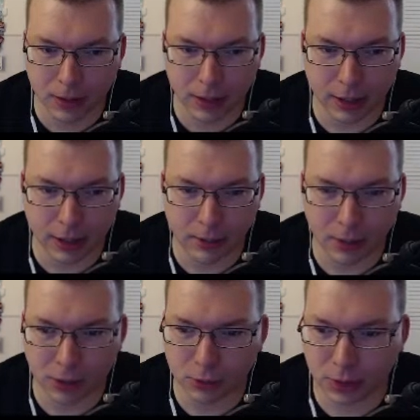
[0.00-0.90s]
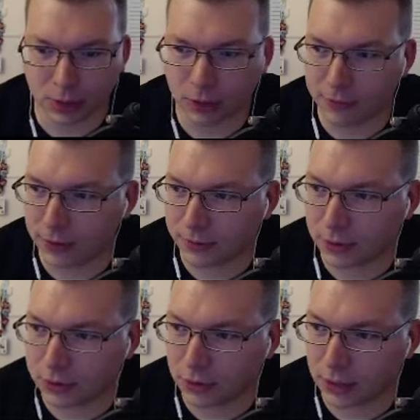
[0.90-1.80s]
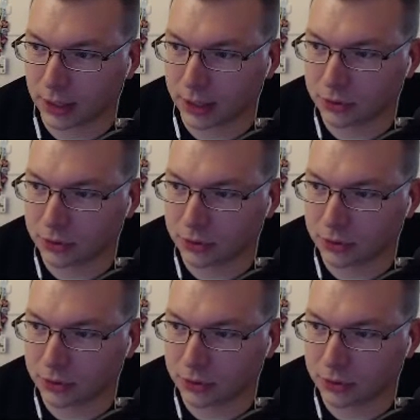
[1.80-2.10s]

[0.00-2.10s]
I don't think I'll have enough necessarily to